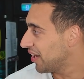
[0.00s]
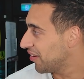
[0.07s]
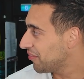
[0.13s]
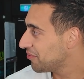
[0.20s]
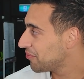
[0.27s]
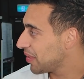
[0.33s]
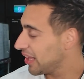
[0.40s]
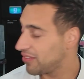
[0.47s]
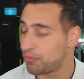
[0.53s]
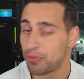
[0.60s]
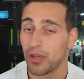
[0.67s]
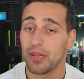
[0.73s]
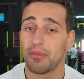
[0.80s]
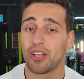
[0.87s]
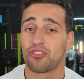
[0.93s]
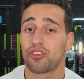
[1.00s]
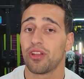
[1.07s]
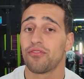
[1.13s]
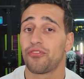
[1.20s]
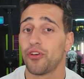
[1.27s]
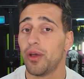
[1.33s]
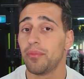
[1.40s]
now? He's pretty much
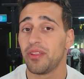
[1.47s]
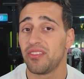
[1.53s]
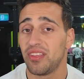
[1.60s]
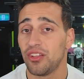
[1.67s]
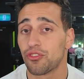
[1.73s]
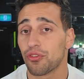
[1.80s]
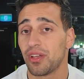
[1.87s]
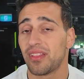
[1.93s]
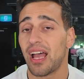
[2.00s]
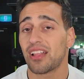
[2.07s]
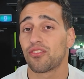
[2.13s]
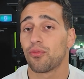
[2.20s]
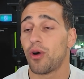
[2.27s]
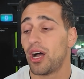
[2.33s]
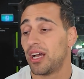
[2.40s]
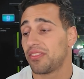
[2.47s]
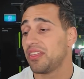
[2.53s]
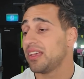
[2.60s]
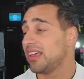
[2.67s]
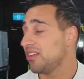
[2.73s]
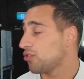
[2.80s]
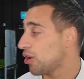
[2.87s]
confirmed his injury. That's why I
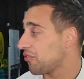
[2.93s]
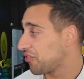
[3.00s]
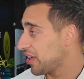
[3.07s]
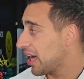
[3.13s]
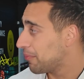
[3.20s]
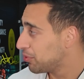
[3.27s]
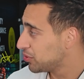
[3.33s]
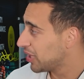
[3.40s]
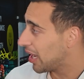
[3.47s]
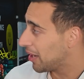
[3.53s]
think he's off the Abu